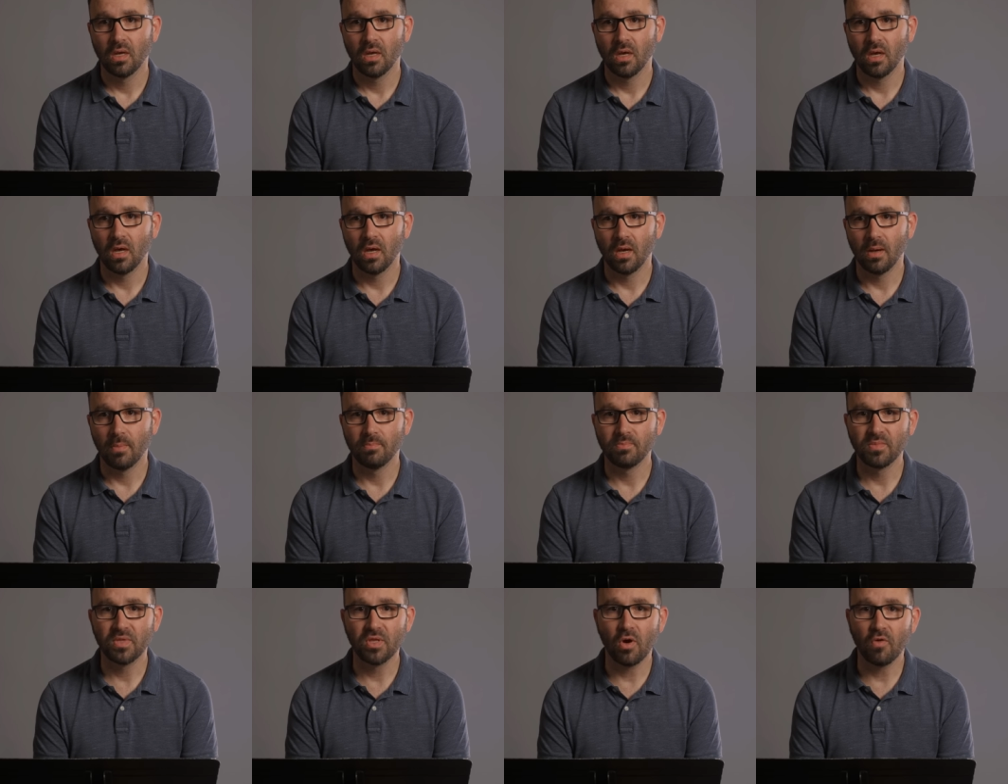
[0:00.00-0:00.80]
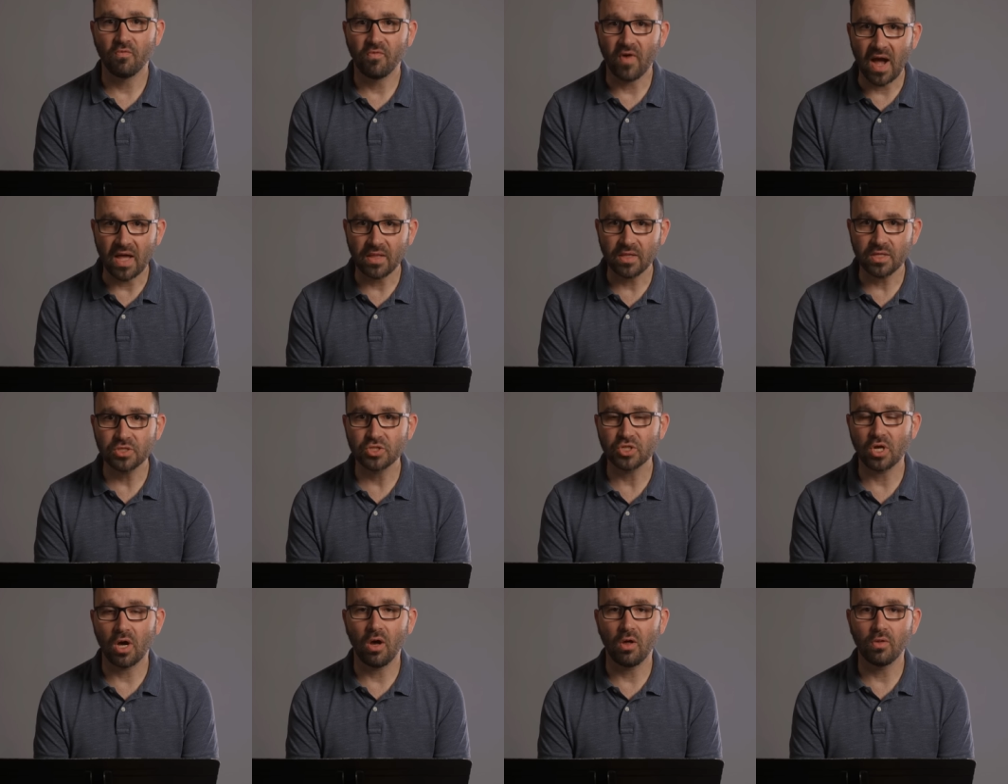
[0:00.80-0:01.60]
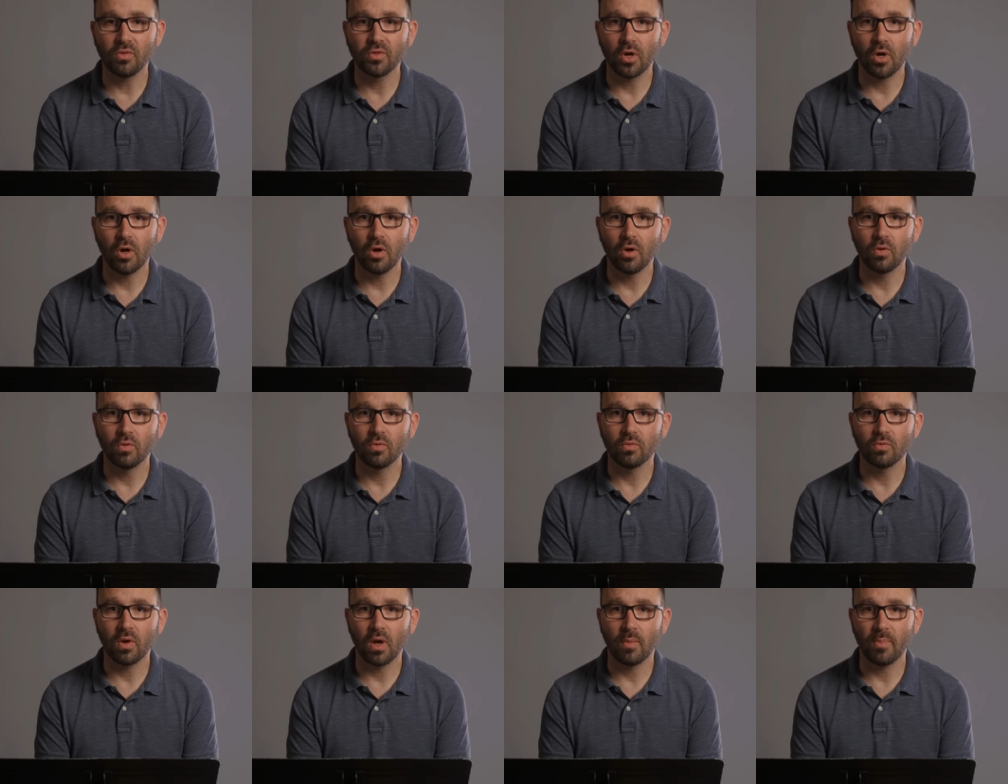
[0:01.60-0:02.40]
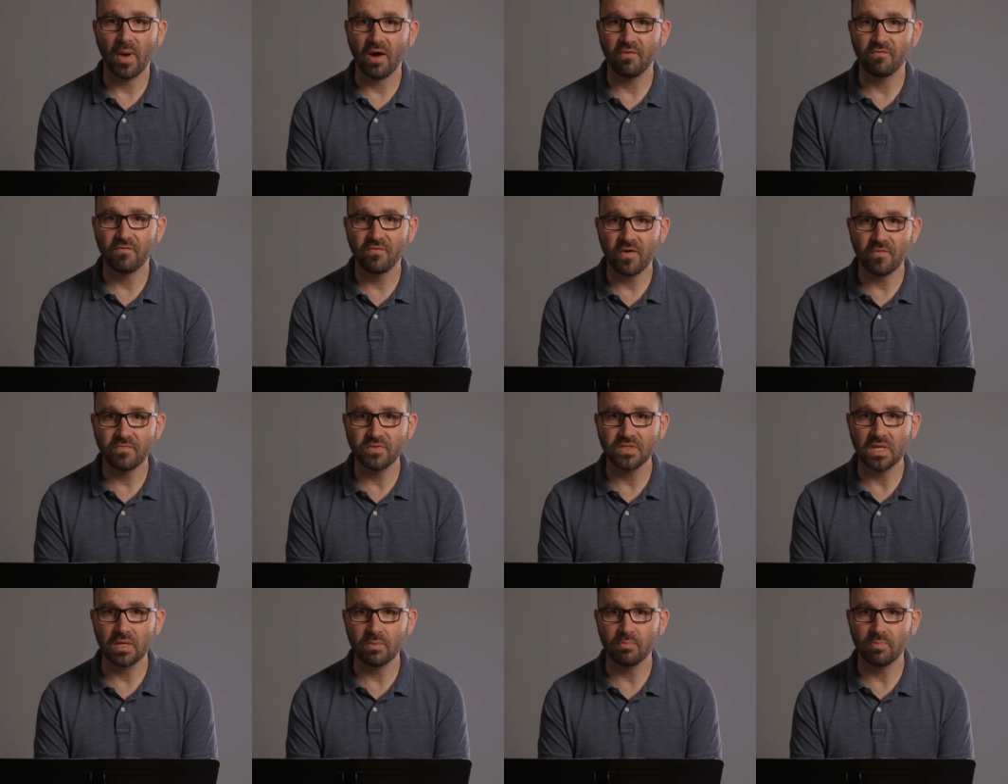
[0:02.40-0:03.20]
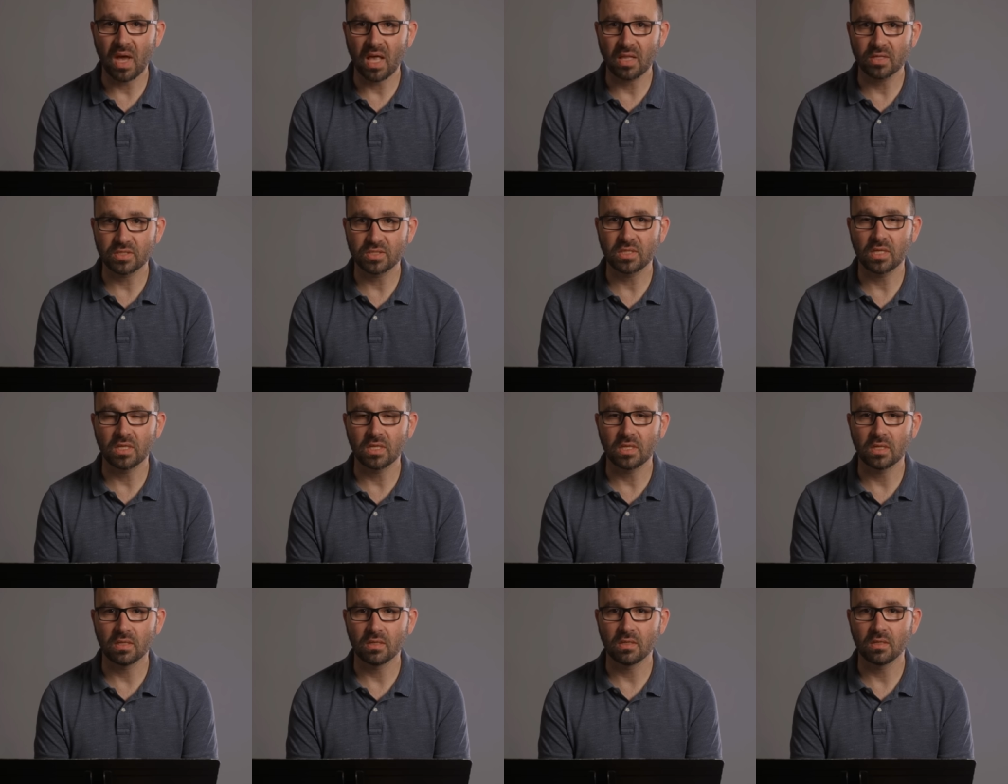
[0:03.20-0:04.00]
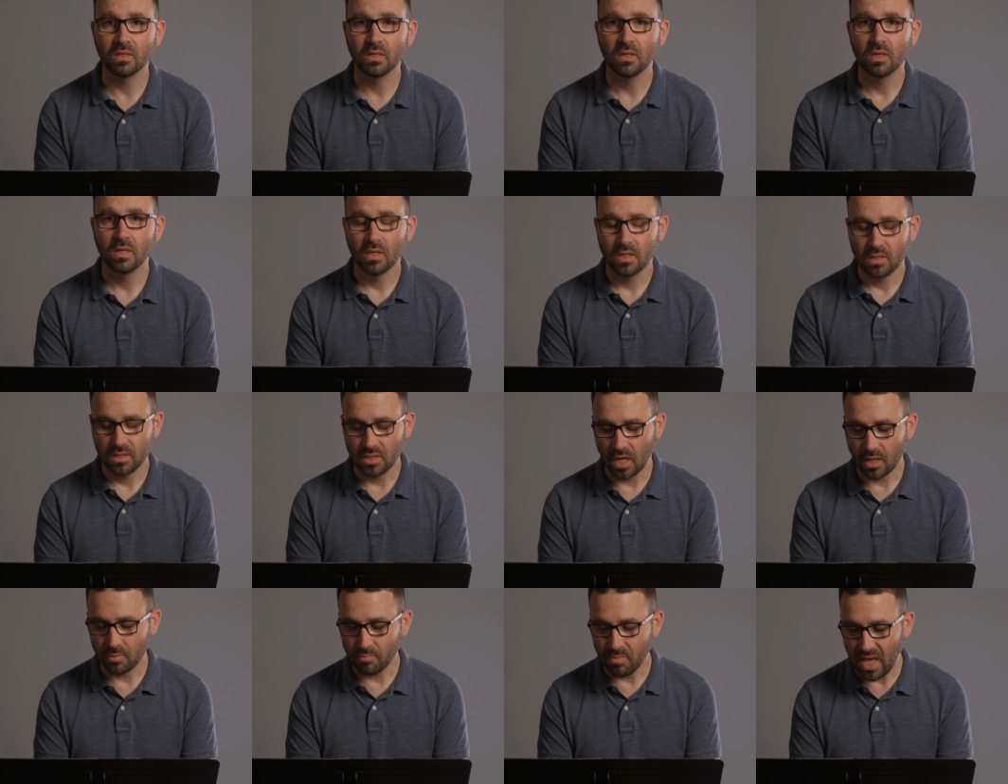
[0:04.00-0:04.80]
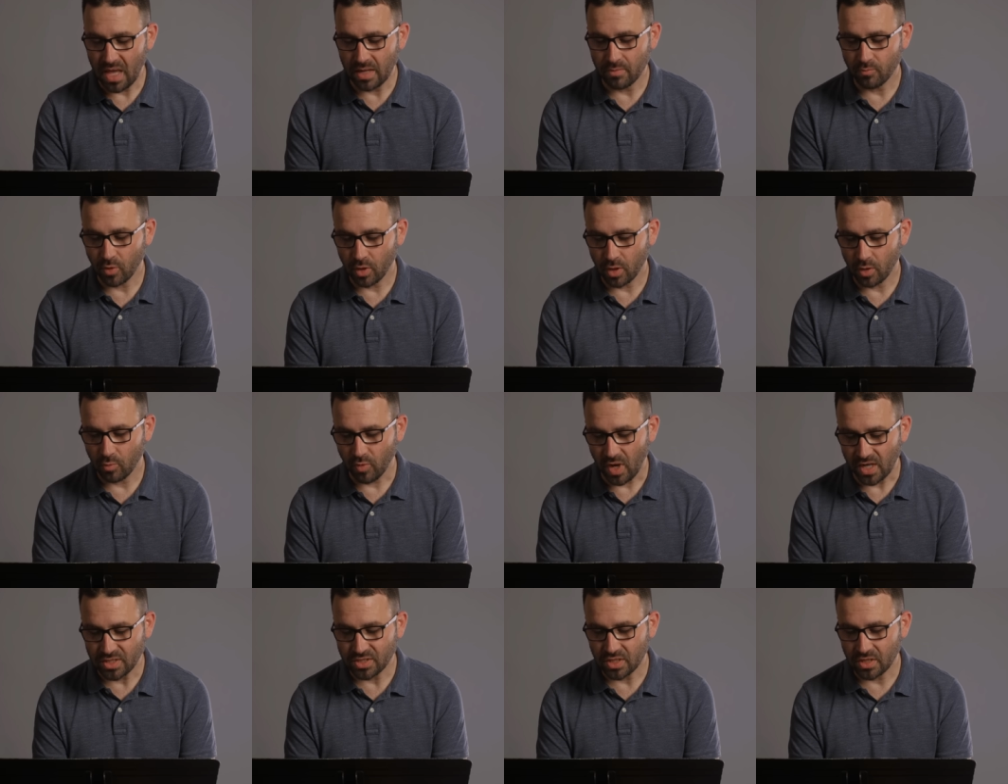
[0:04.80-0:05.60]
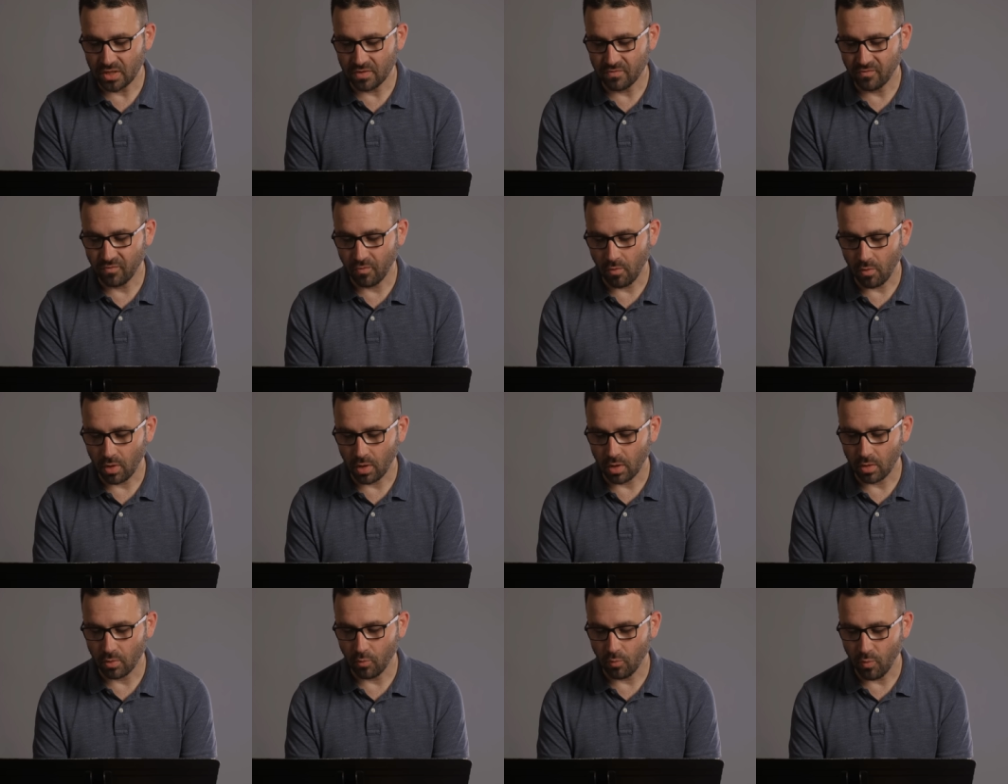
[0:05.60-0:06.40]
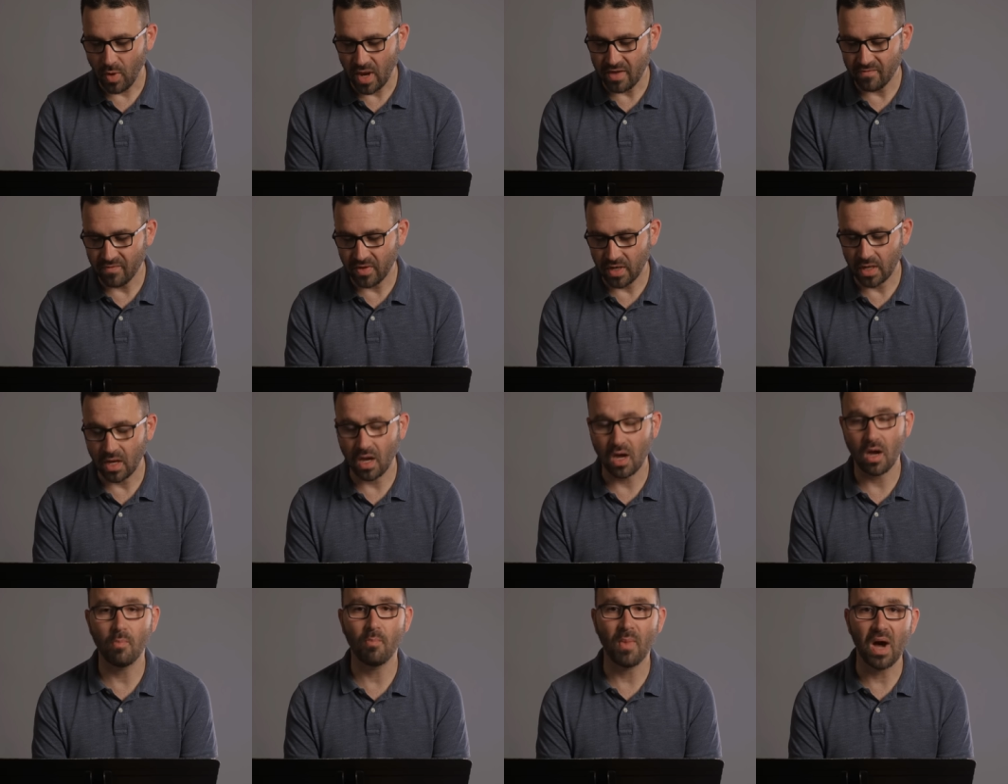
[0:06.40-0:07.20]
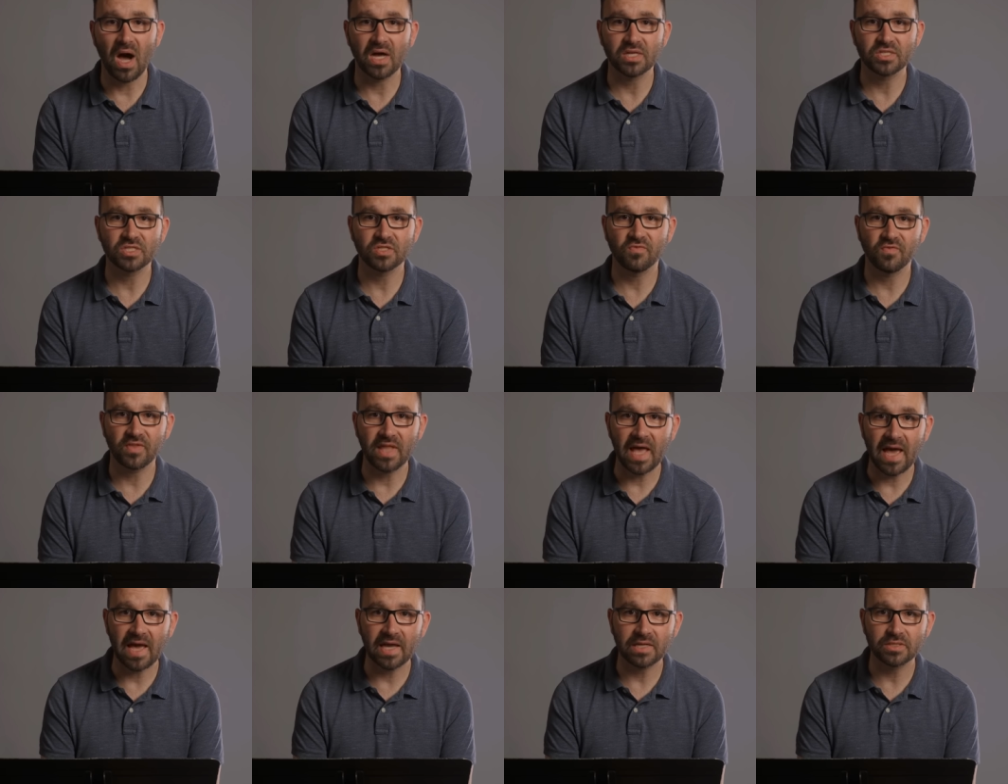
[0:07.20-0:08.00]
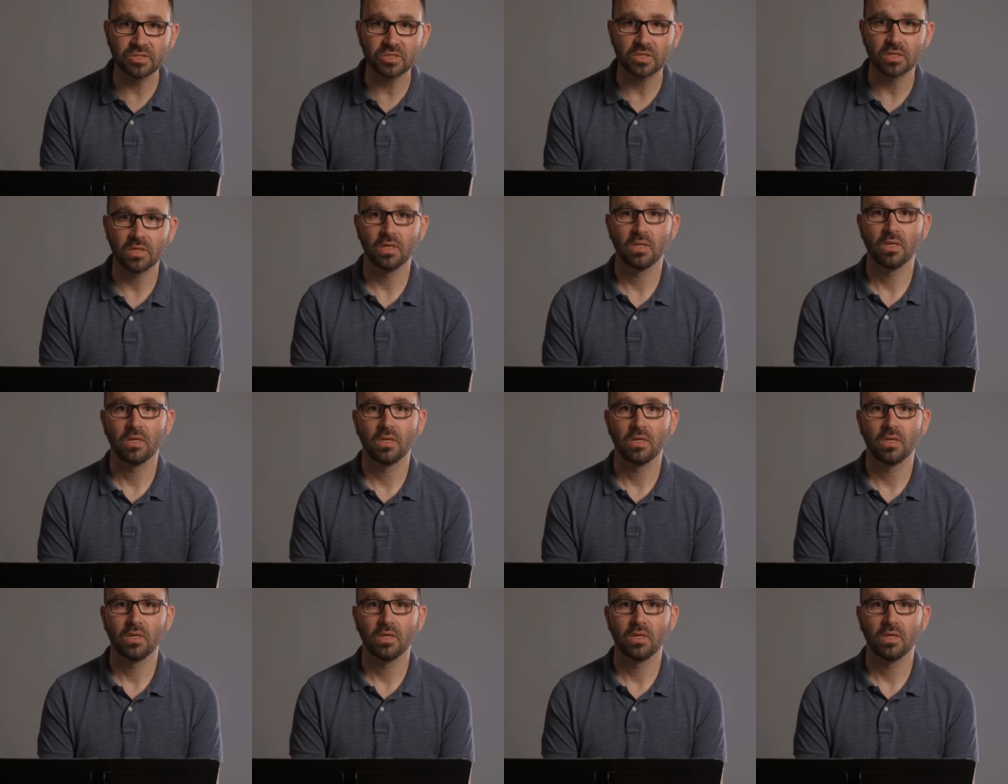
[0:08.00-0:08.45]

Um, no violence, although about 15 Palestinian young men were arrested for waving Hamas flags